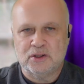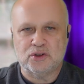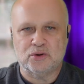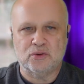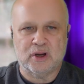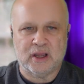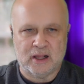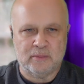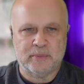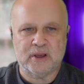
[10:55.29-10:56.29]
to
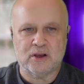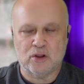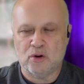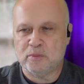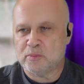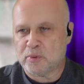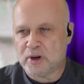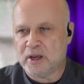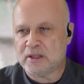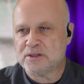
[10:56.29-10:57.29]
helping global
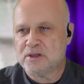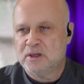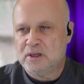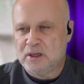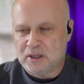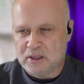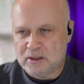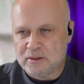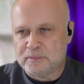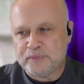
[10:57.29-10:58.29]
brands
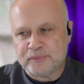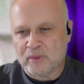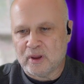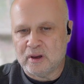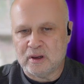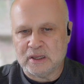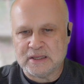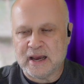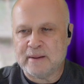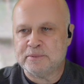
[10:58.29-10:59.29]

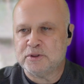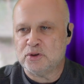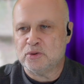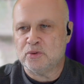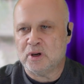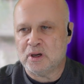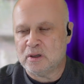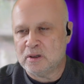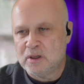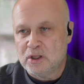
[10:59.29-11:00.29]
adapt
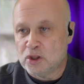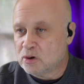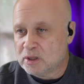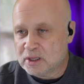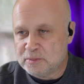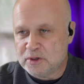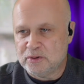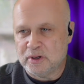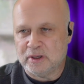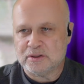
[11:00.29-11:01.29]
to local
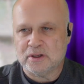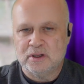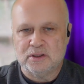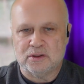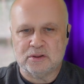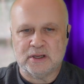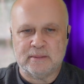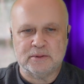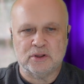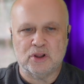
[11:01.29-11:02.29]
communities, to
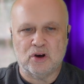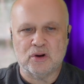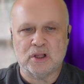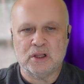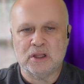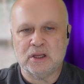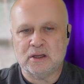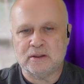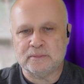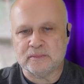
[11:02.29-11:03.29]
adapt to
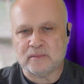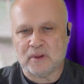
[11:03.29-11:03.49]
local